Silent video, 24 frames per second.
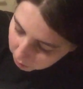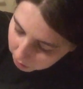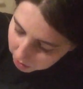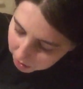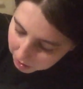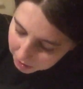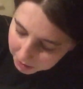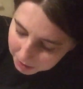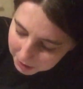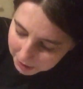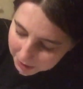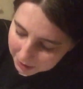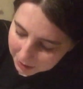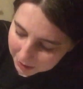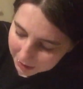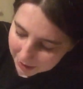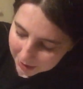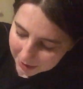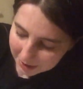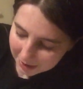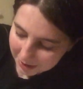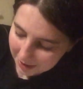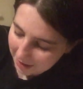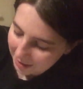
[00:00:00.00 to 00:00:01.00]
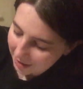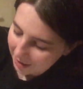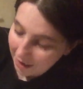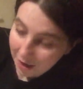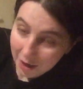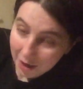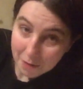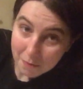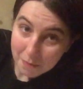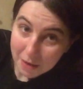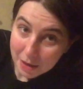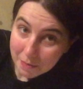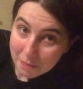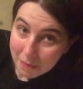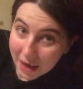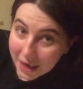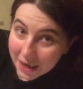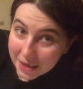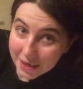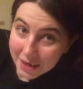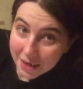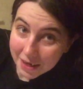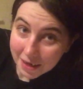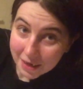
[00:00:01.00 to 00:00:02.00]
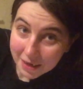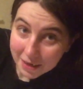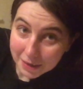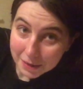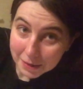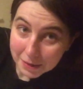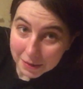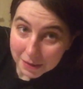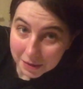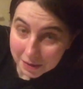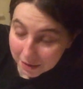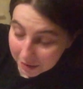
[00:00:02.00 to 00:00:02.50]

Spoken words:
woods are my backyard."